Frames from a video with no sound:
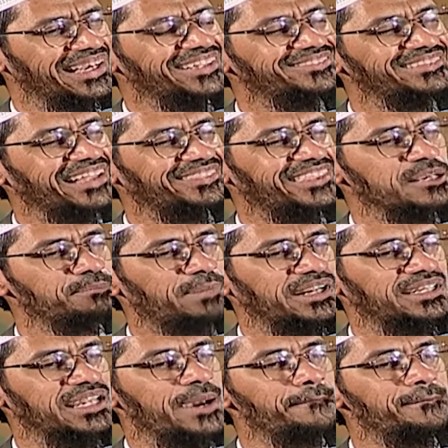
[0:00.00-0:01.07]
is nothing
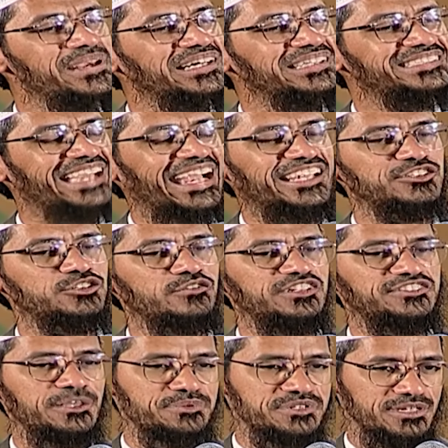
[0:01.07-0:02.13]
but mere chattels of
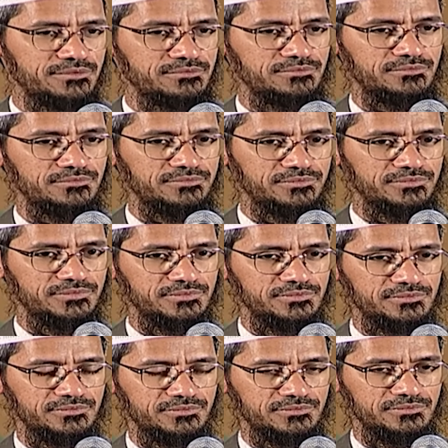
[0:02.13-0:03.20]
deception.
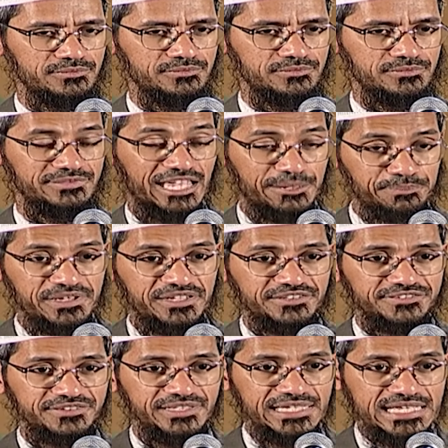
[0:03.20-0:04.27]
That
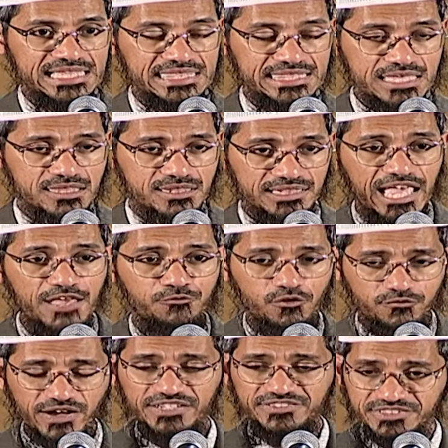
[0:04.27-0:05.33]
means this life
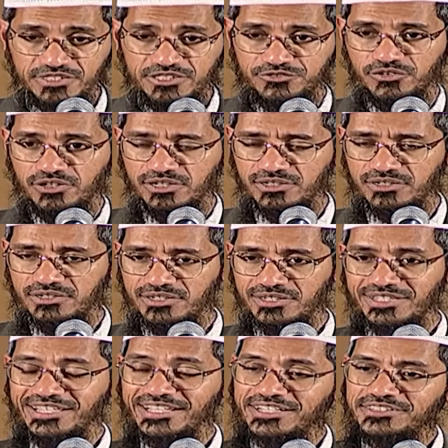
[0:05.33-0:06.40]
of ours in this world
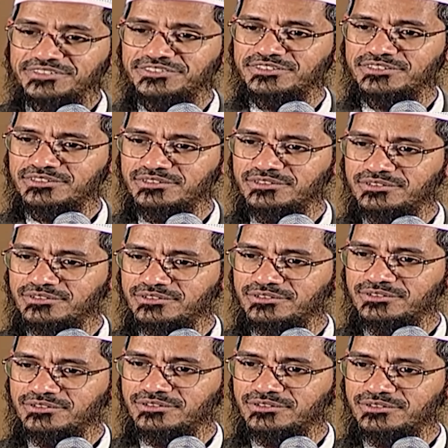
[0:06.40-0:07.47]
is
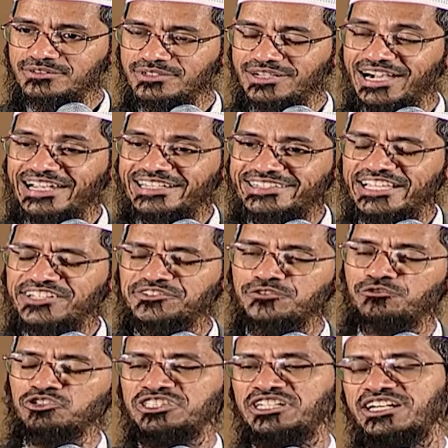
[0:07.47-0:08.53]
a test
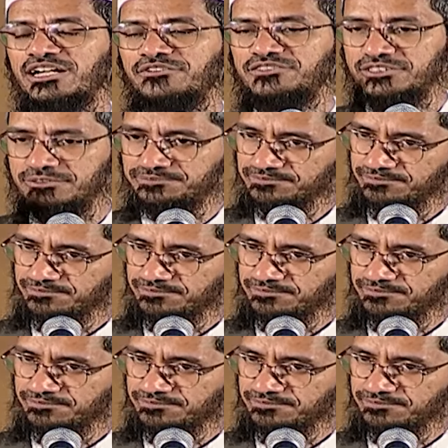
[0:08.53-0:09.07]
for the hereafter.